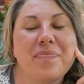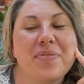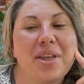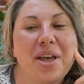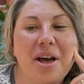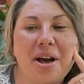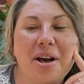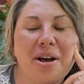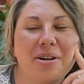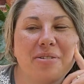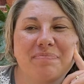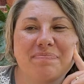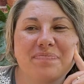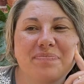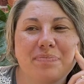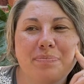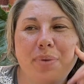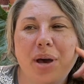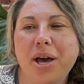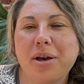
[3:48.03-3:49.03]

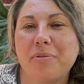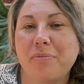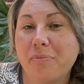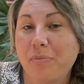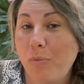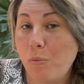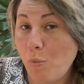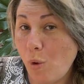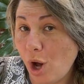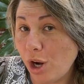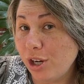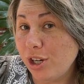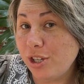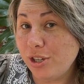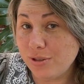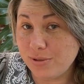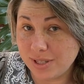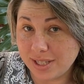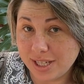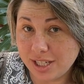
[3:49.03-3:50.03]
But water
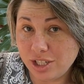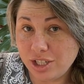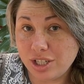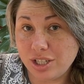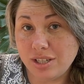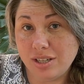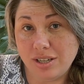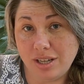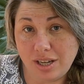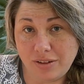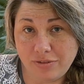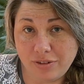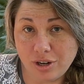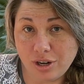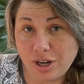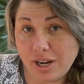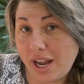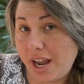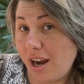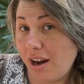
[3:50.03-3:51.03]
usage, if you're
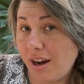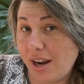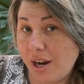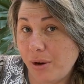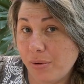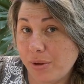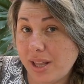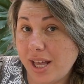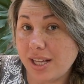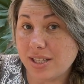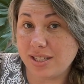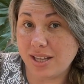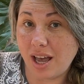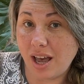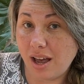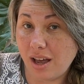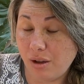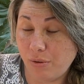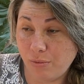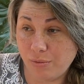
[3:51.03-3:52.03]
in an area where that's
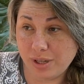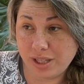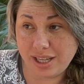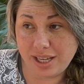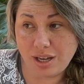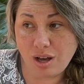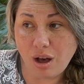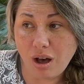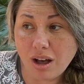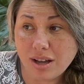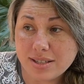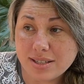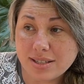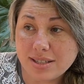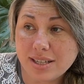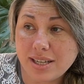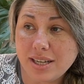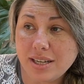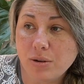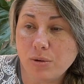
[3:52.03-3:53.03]
really
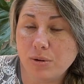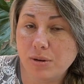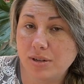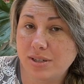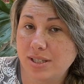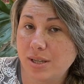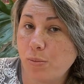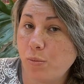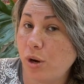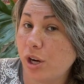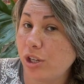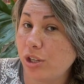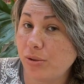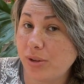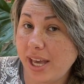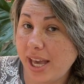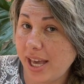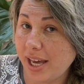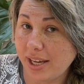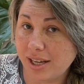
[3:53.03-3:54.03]
costly or somewhere you
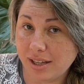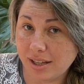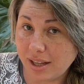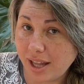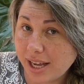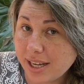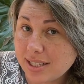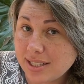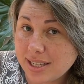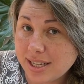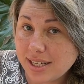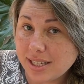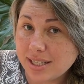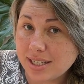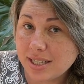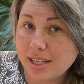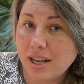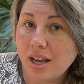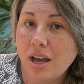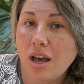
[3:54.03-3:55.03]
can't collect
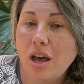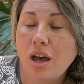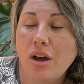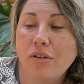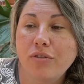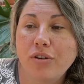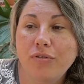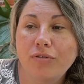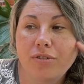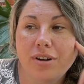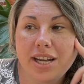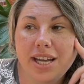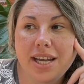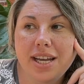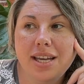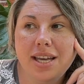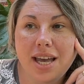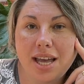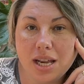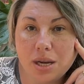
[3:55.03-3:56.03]
it for free,
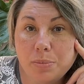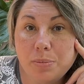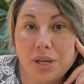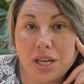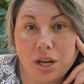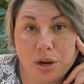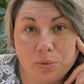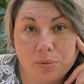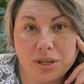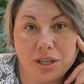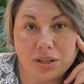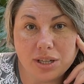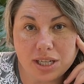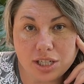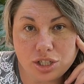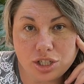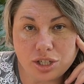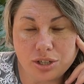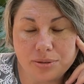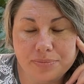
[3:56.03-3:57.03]
can be a real
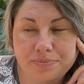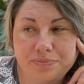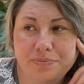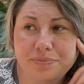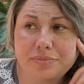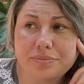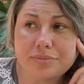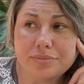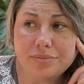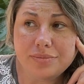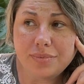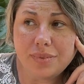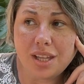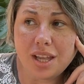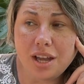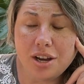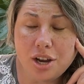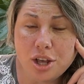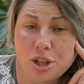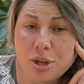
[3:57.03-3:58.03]
issue.
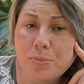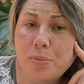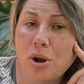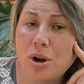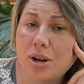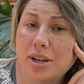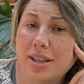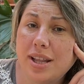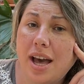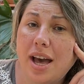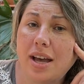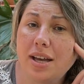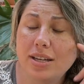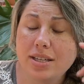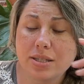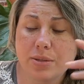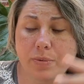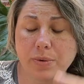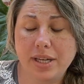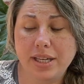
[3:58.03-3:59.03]
Another part of that
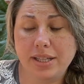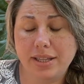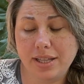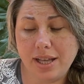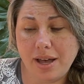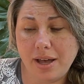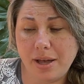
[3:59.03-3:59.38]
is with